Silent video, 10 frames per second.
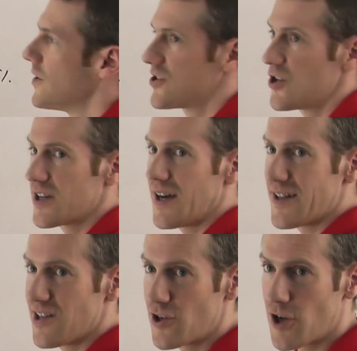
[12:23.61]
So you can
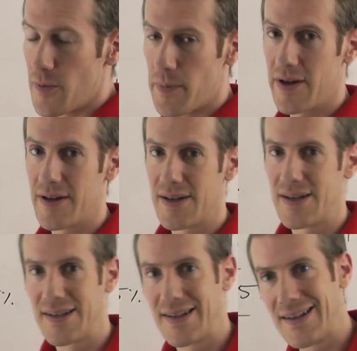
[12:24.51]
either look up
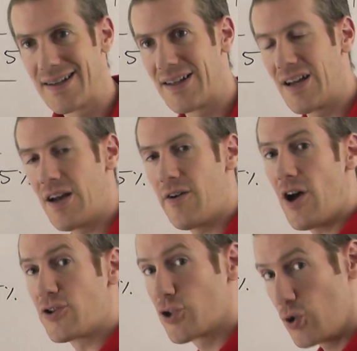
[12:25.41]

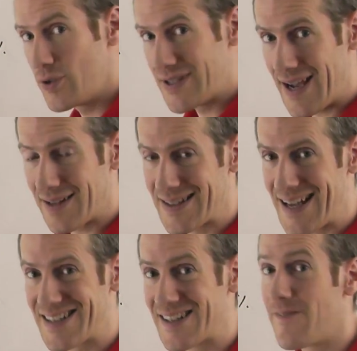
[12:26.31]
a two-tailed
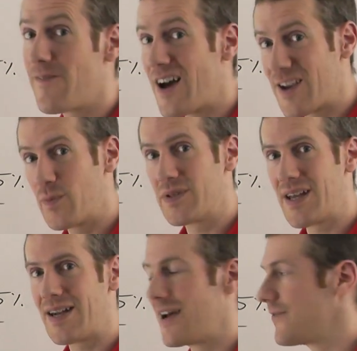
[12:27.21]
test at the
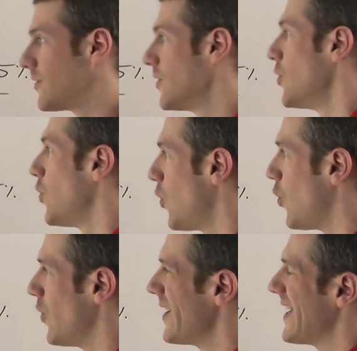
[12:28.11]
5% level,
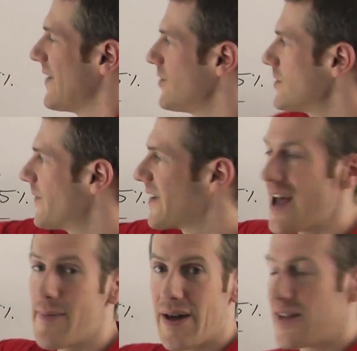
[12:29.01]
or if you just
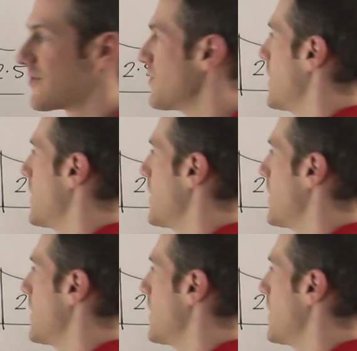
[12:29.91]
forget about this for a